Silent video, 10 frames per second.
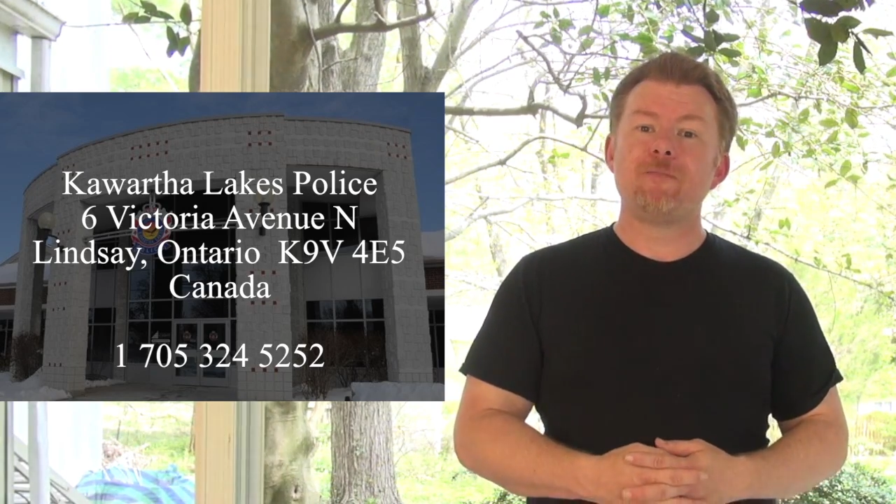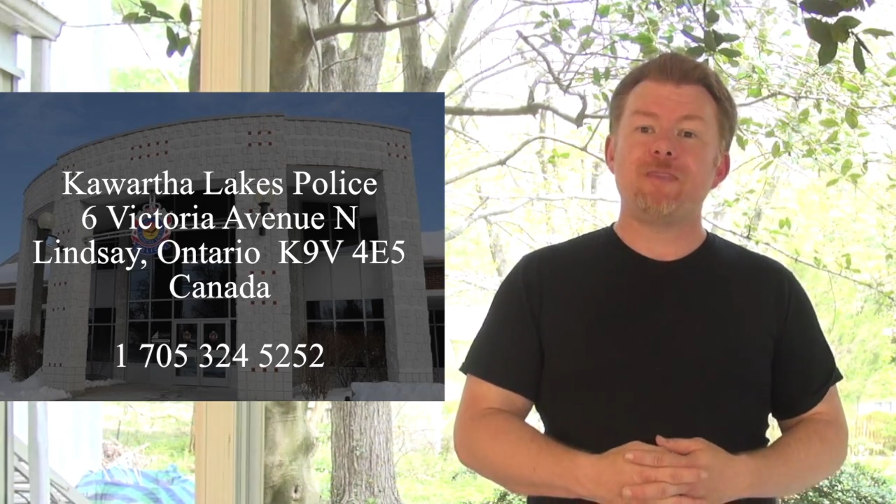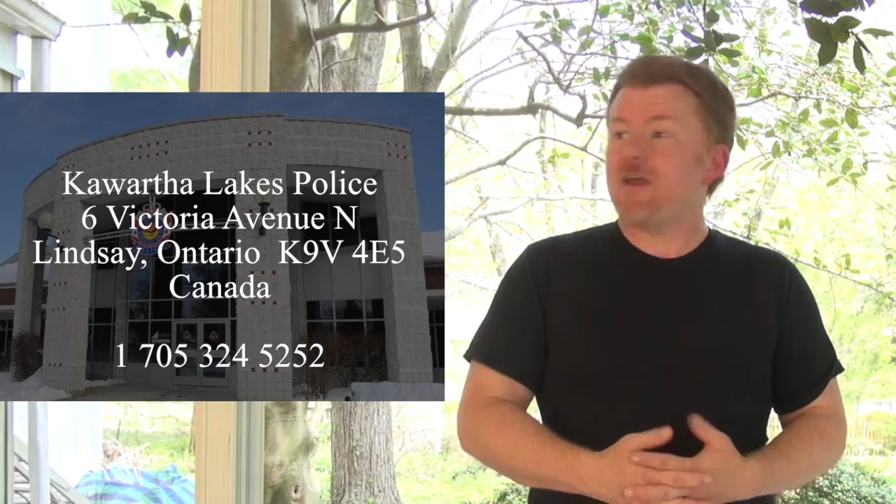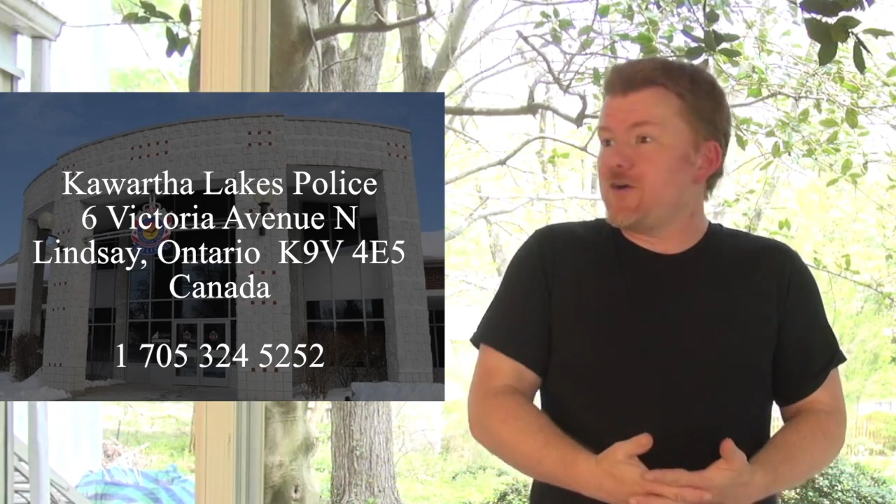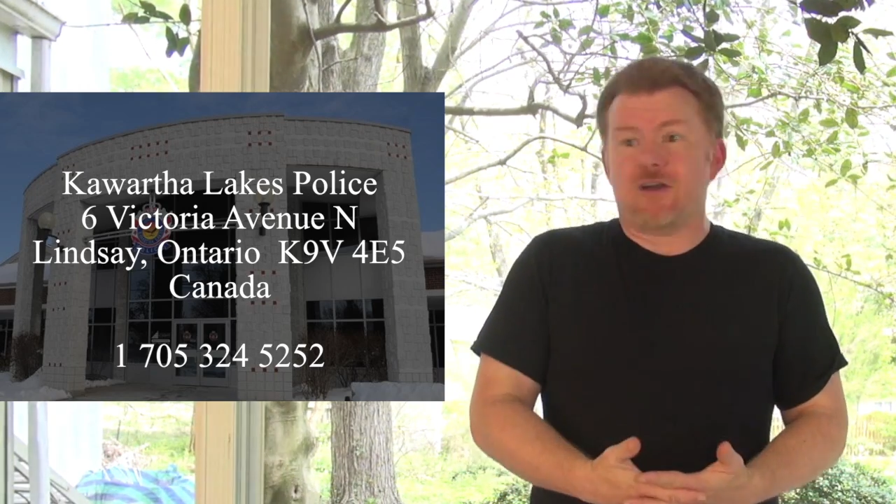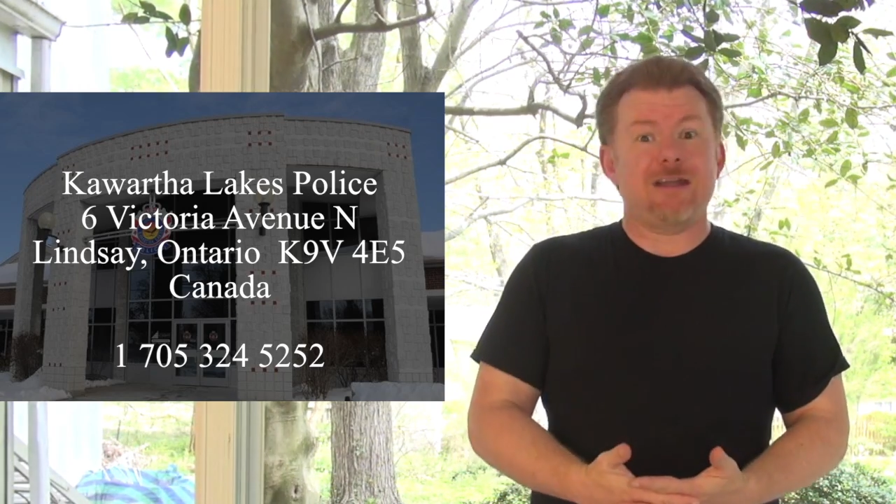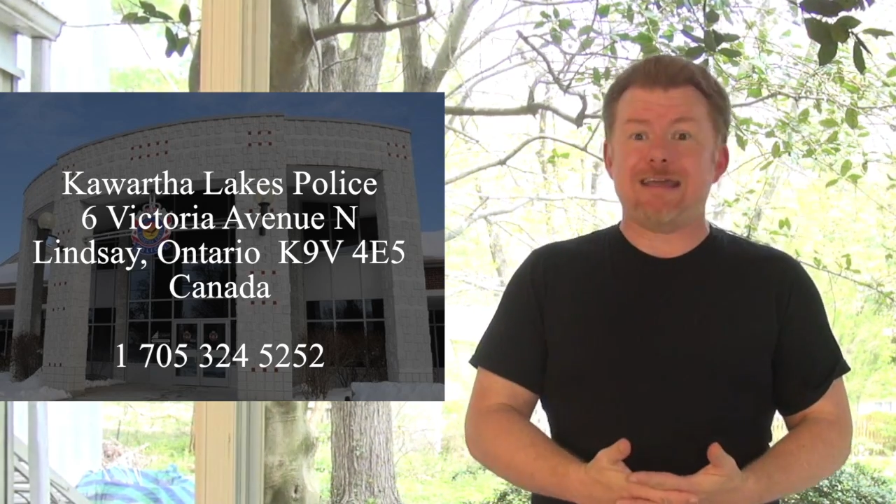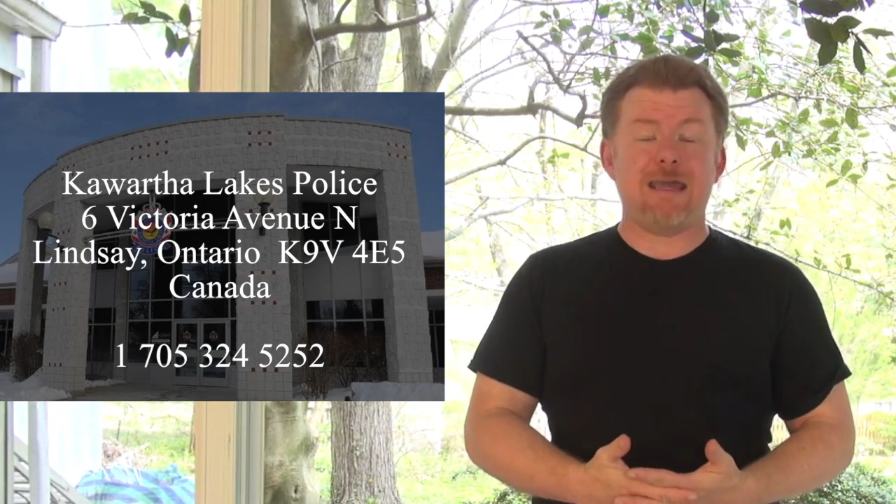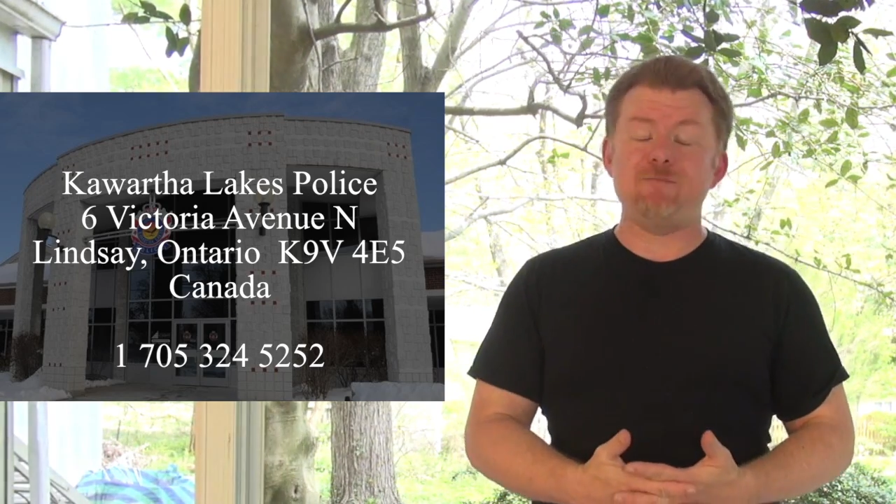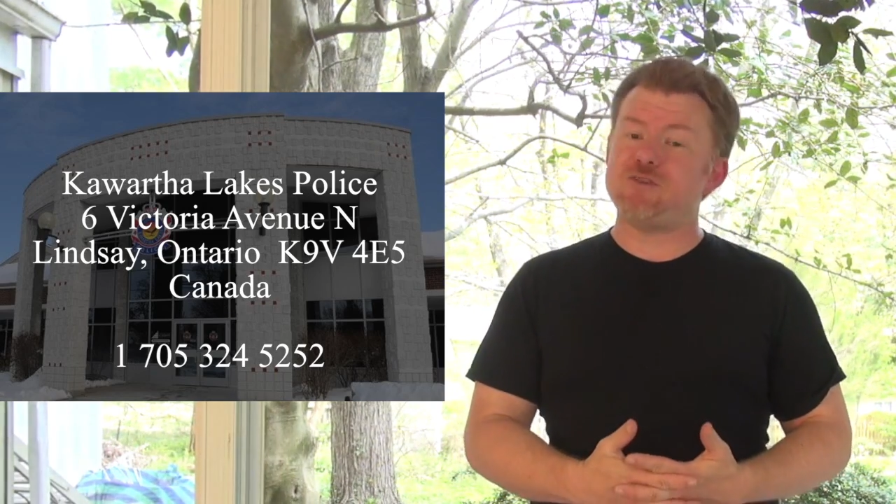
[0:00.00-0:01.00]
they're going to
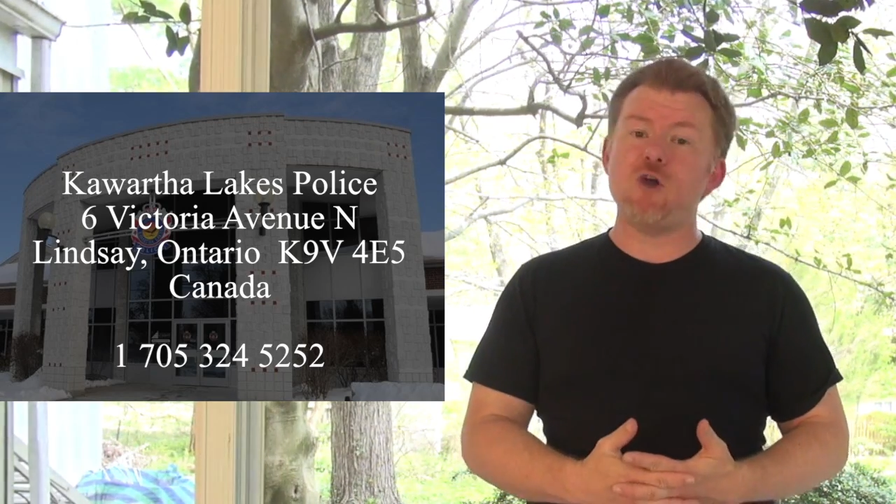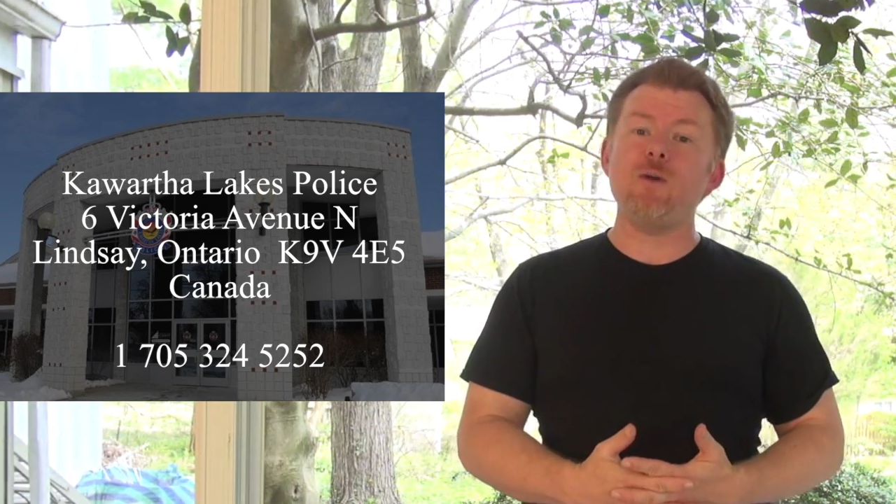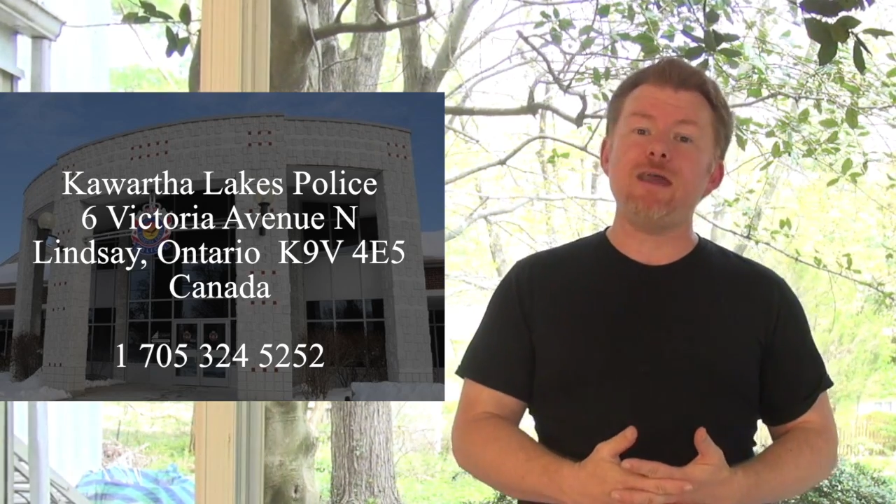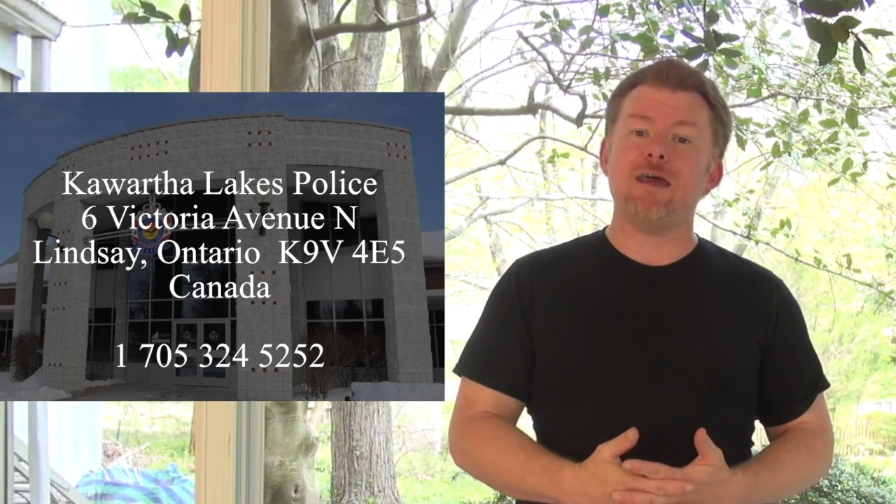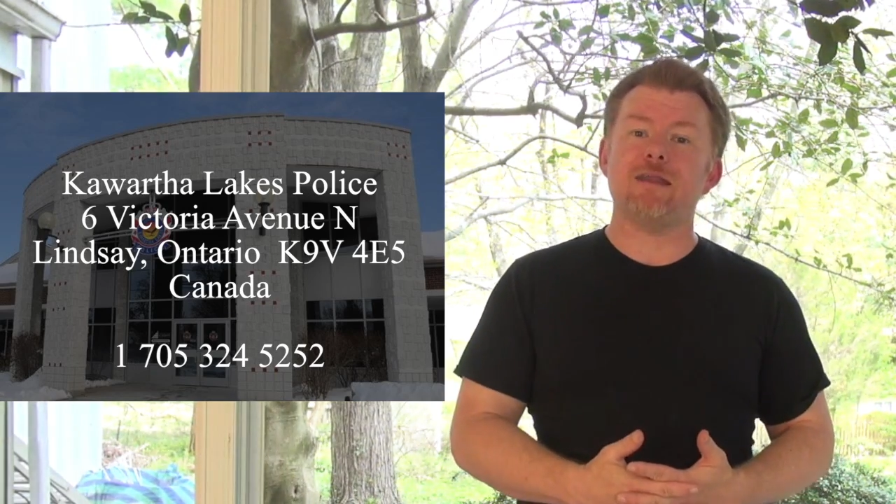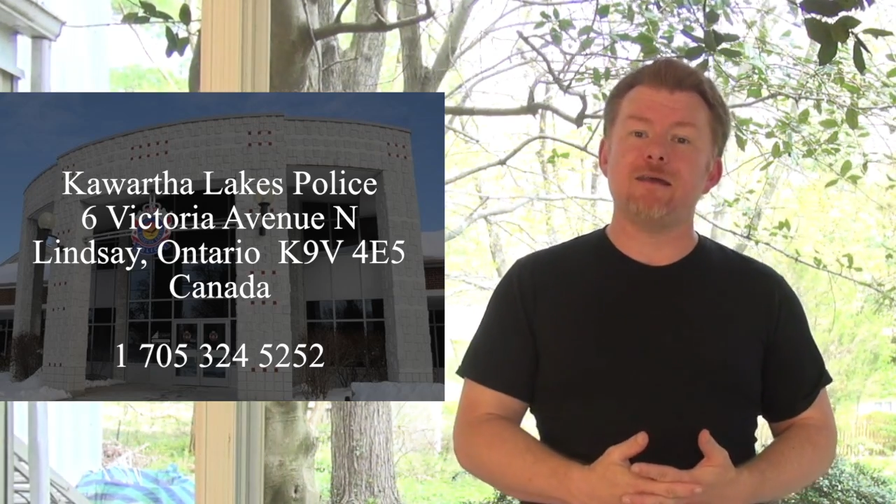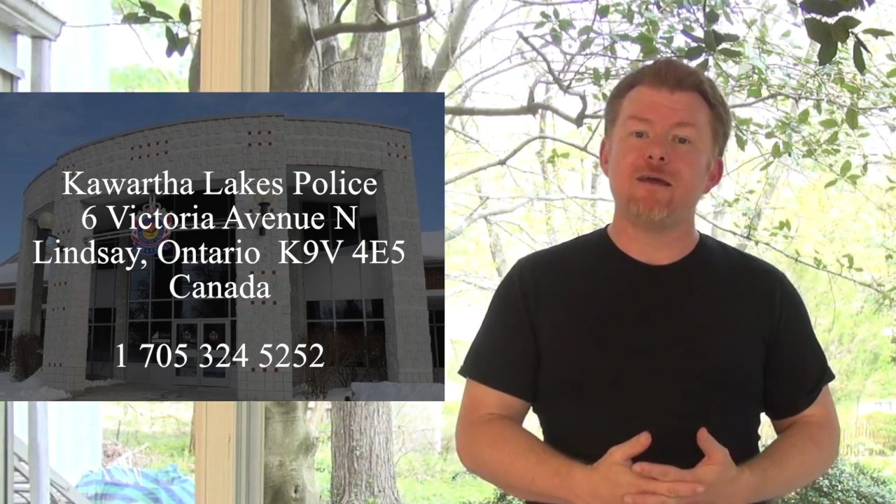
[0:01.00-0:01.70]
keep doing it.